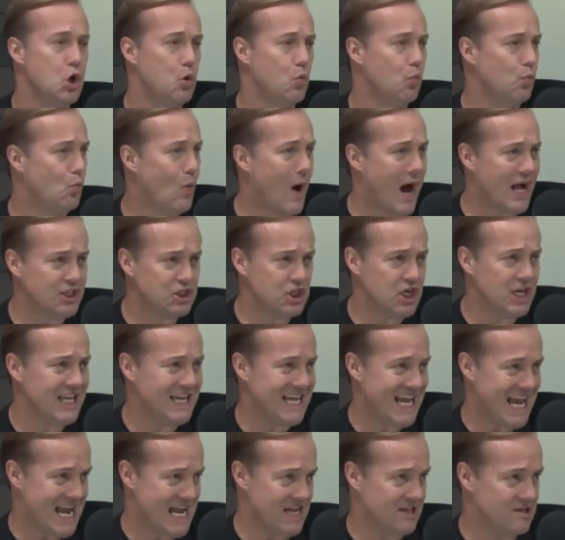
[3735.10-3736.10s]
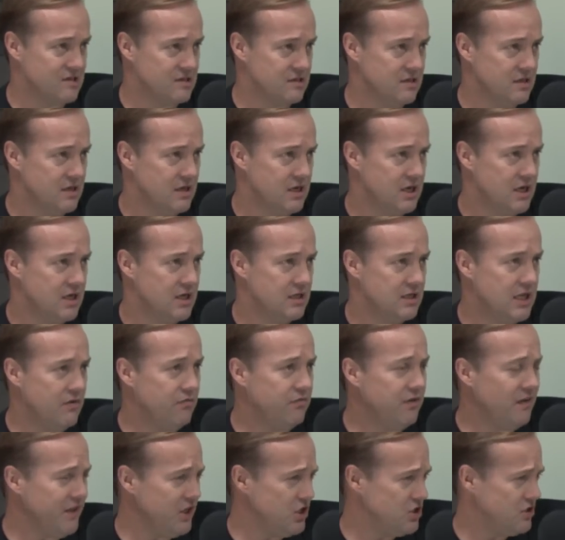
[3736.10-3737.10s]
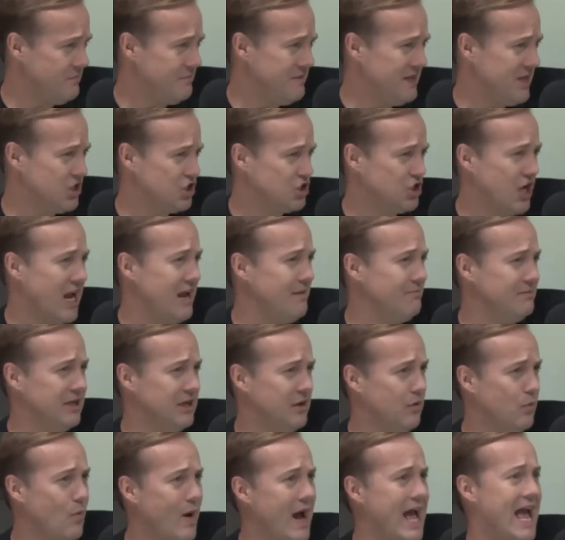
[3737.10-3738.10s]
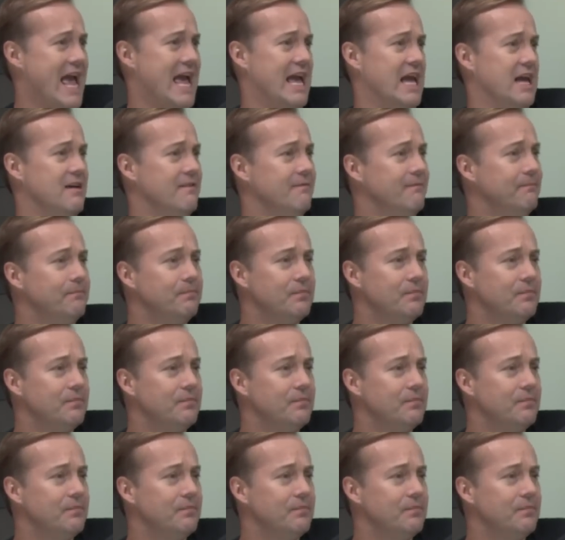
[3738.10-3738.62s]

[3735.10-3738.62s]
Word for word: watching Gates, they really should be ashamed in a way